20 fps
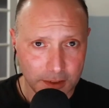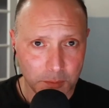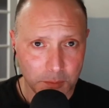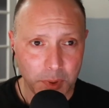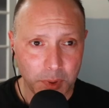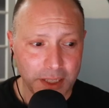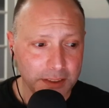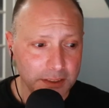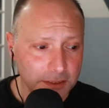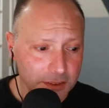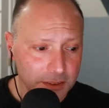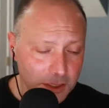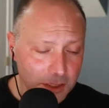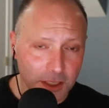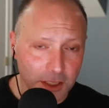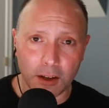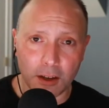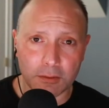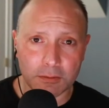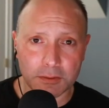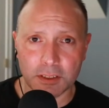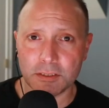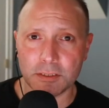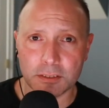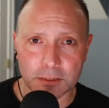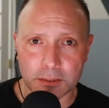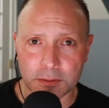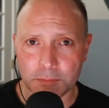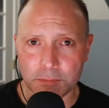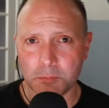but you know, this
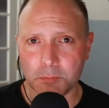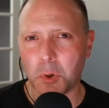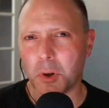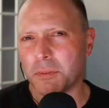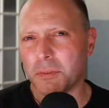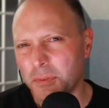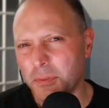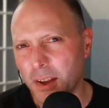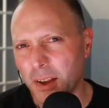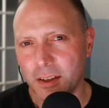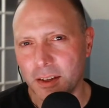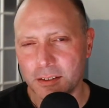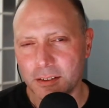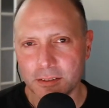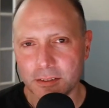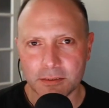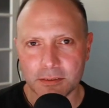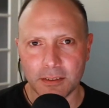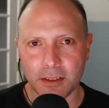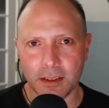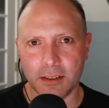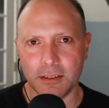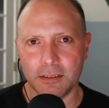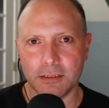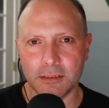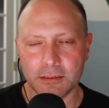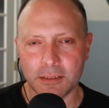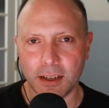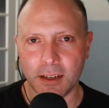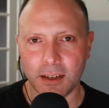is more fun
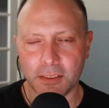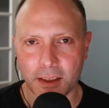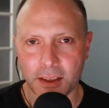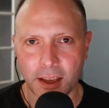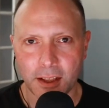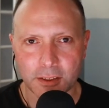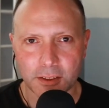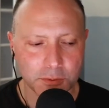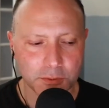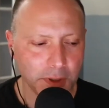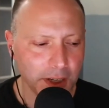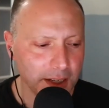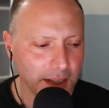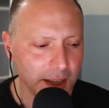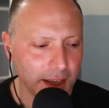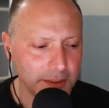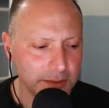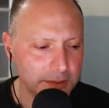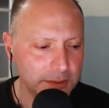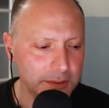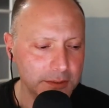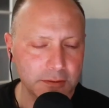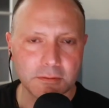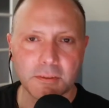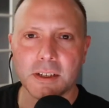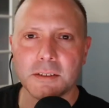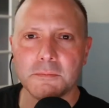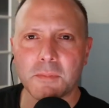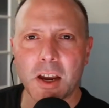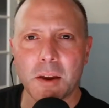than anything else, right guys?
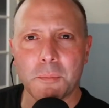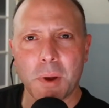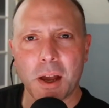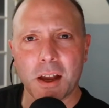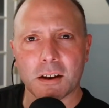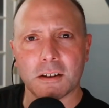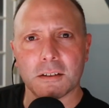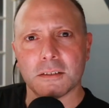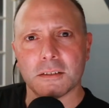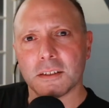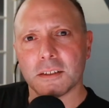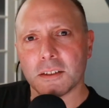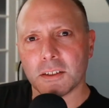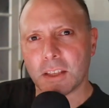Right right Marco?